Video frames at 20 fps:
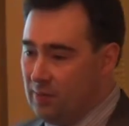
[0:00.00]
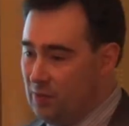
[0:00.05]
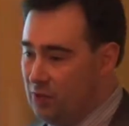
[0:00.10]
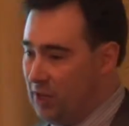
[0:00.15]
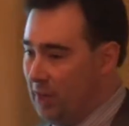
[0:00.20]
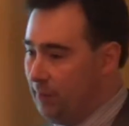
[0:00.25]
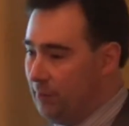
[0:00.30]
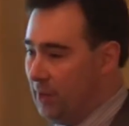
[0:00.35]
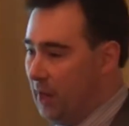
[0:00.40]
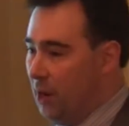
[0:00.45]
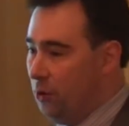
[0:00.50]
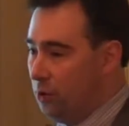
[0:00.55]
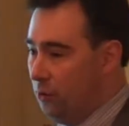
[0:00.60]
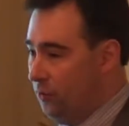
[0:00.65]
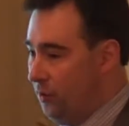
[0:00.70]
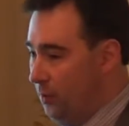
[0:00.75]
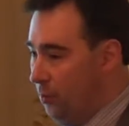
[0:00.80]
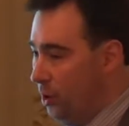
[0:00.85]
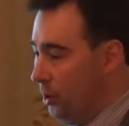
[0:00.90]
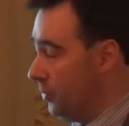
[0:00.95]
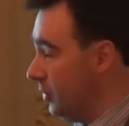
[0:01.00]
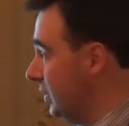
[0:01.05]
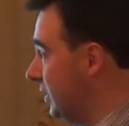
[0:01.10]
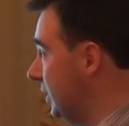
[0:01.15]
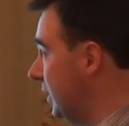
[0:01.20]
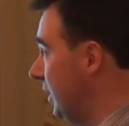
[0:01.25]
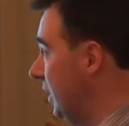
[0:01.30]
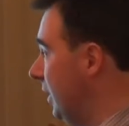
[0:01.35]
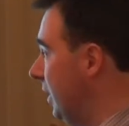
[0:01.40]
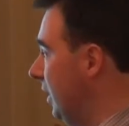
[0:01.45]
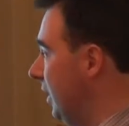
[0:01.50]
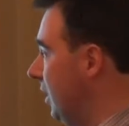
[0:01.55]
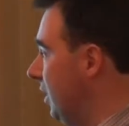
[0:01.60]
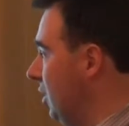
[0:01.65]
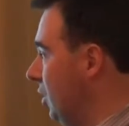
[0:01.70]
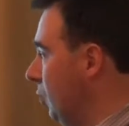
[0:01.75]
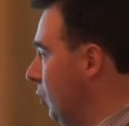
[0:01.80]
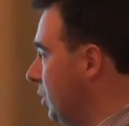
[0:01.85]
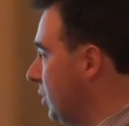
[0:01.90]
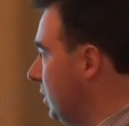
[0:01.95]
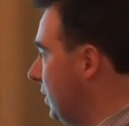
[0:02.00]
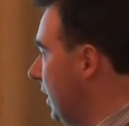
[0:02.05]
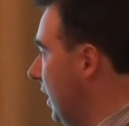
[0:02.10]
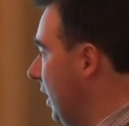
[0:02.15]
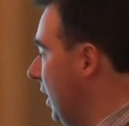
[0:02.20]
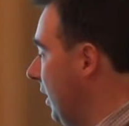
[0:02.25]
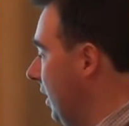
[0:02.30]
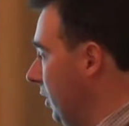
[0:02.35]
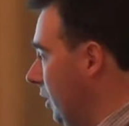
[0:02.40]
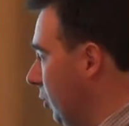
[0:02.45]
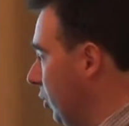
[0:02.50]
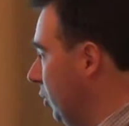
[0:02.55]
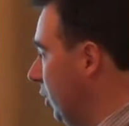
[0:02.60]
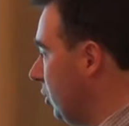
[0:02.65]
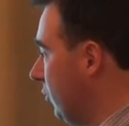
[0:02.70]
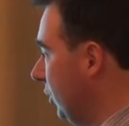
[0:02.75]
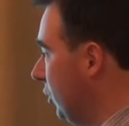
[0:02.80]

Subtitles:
jumped out of democracy, you would not